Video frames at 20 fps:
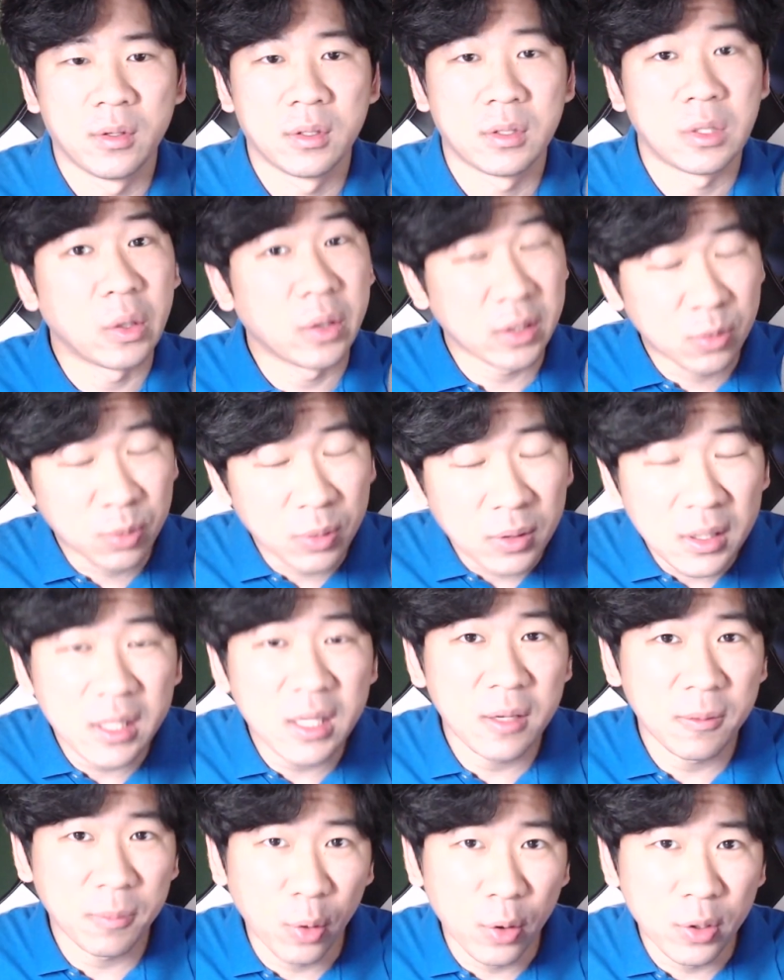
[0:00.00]
So it's
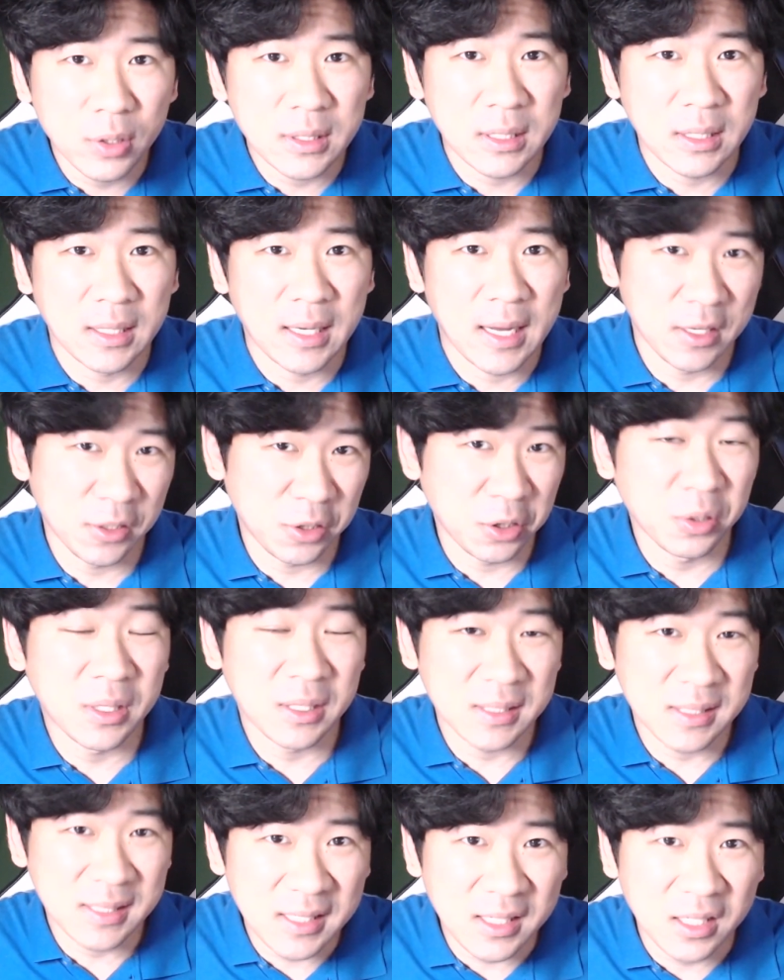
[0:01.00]
really important, as you
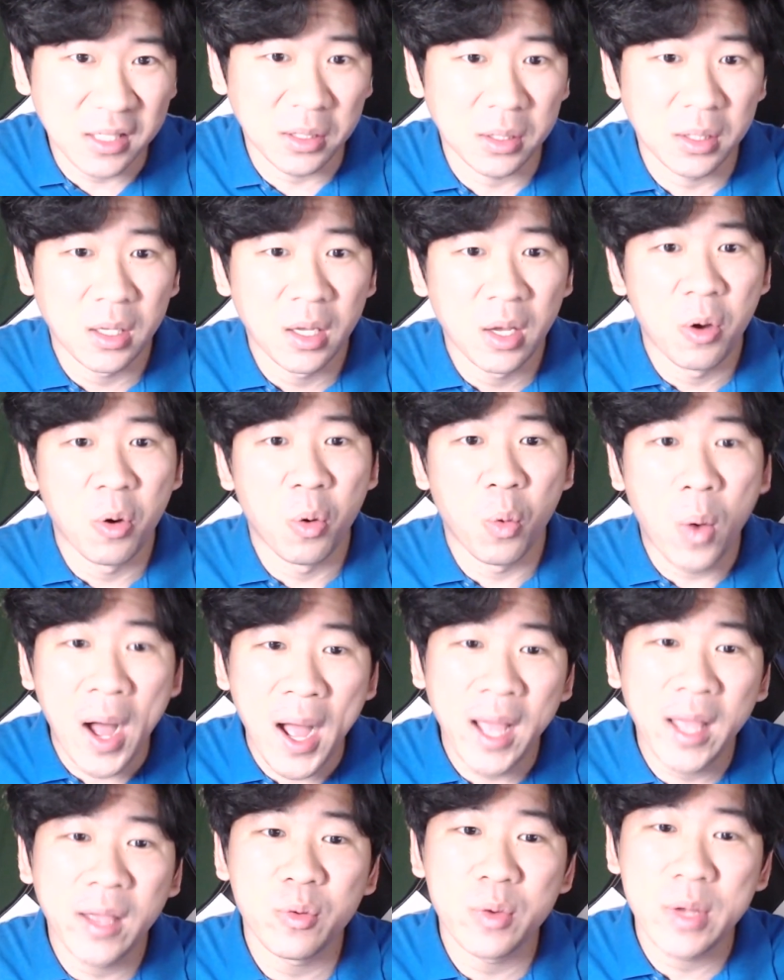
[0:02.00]
can see,
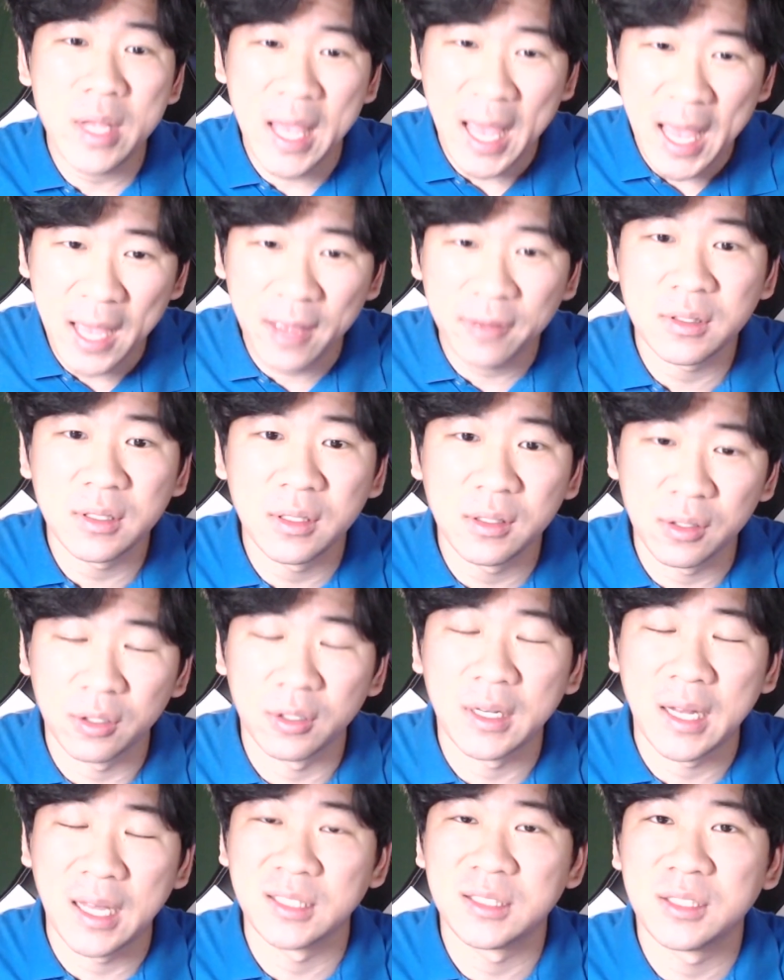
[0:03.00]
why we have to
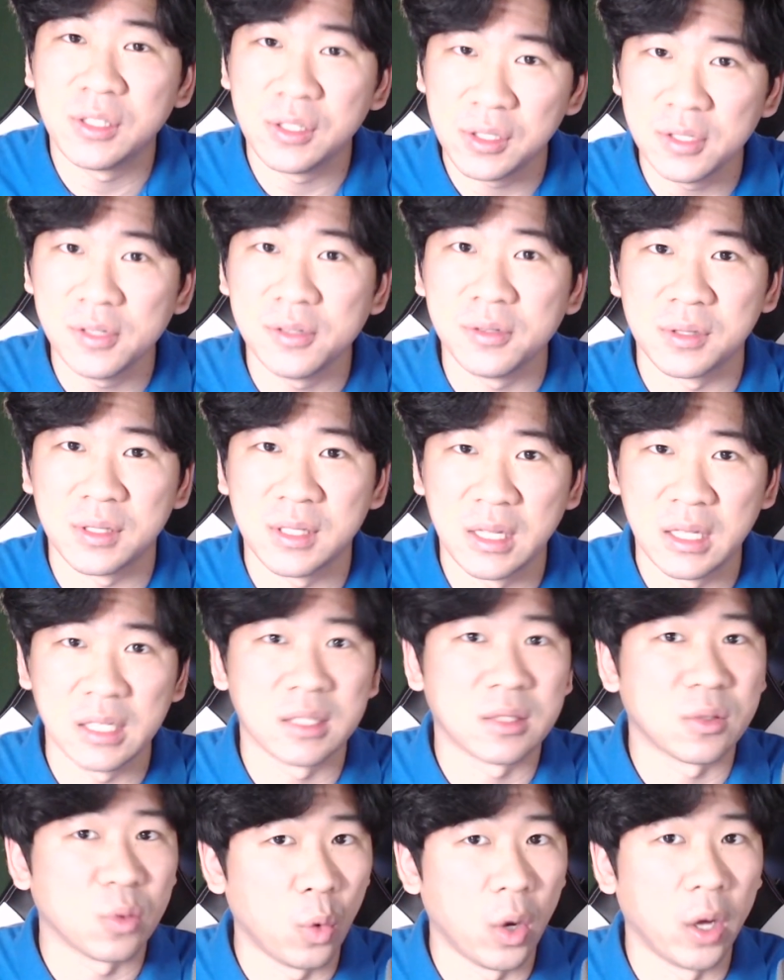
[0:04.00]
learn how to use
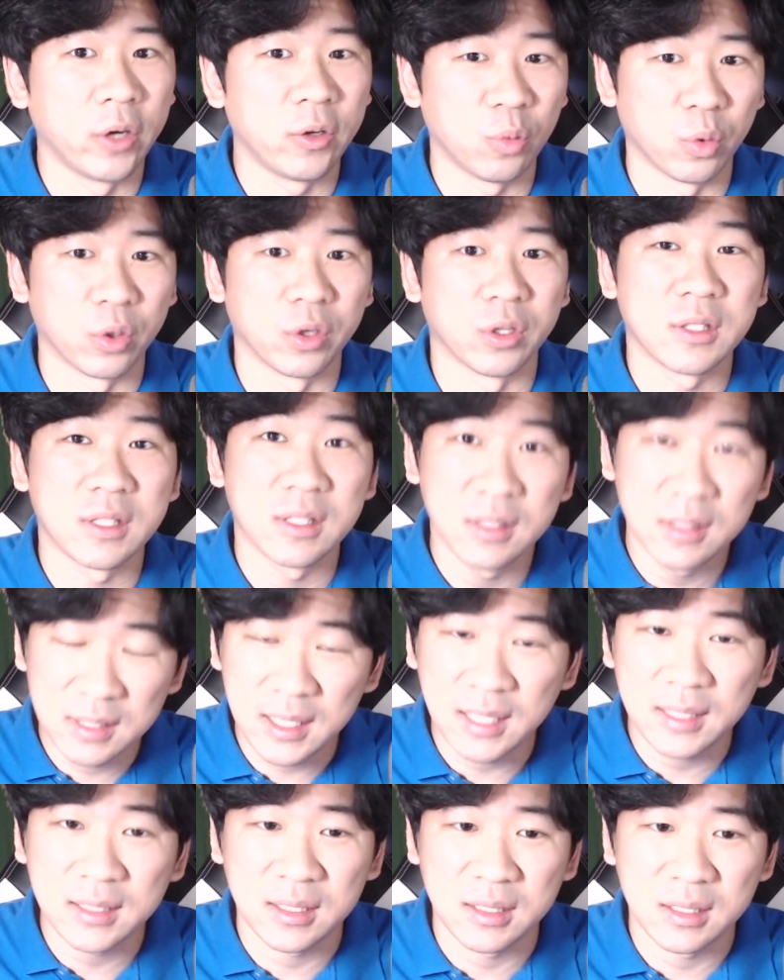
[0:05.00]
this one-word
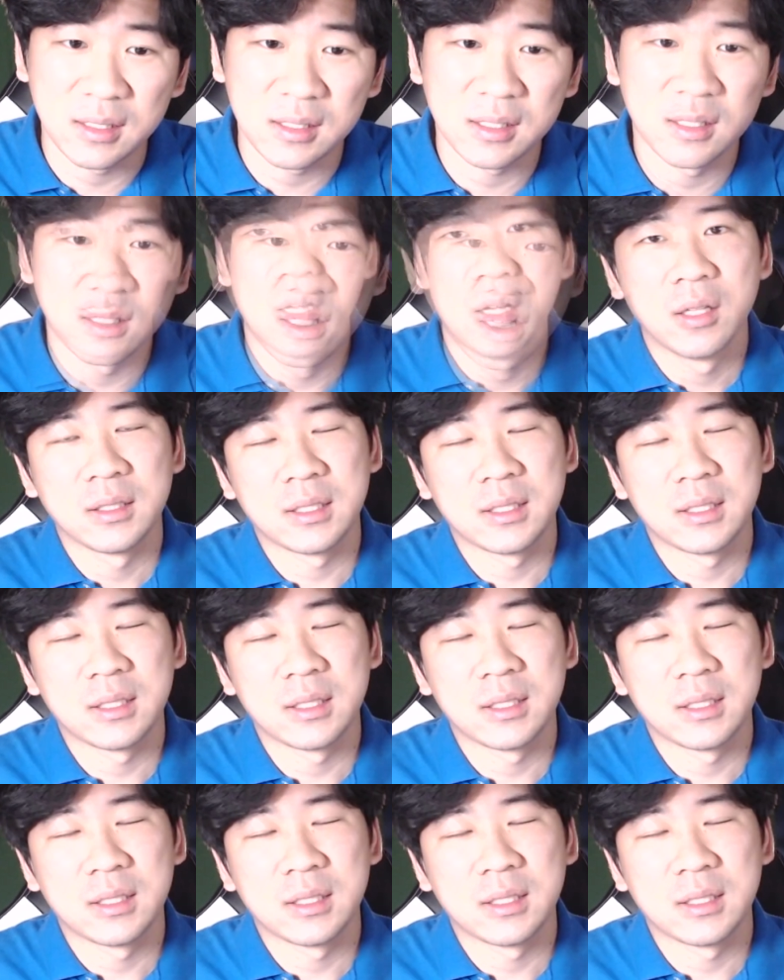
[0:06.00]
sentence.